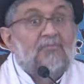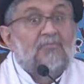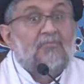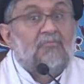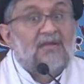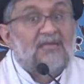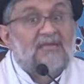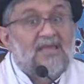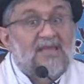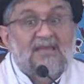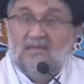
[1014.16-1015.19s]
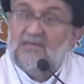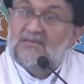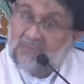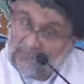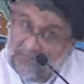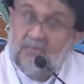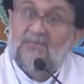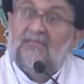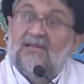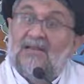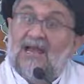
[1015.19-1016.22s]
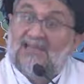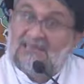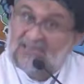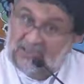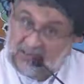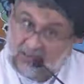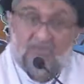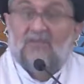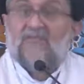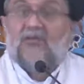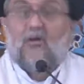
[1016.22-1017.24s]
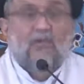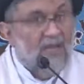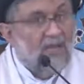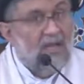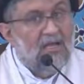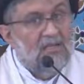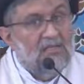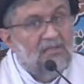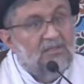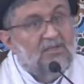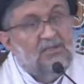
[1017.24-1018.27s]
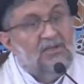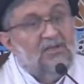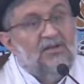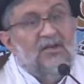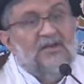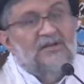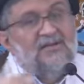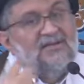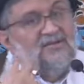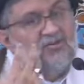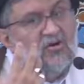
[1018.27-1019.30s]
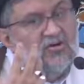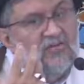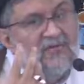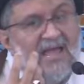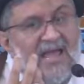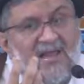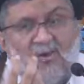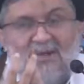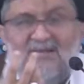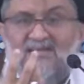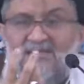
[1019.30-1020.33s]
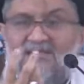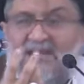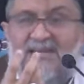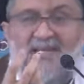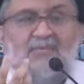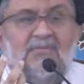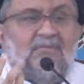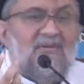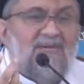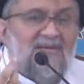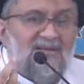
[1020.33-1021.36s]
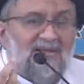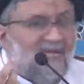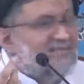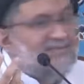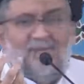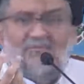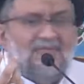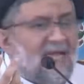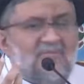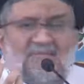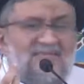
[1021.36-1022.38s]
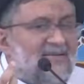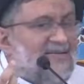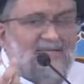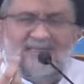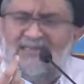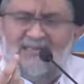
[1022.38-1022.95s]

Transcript: But then sometimes when understood the phenomena, created a sort of a arrogance in him and sometime resulted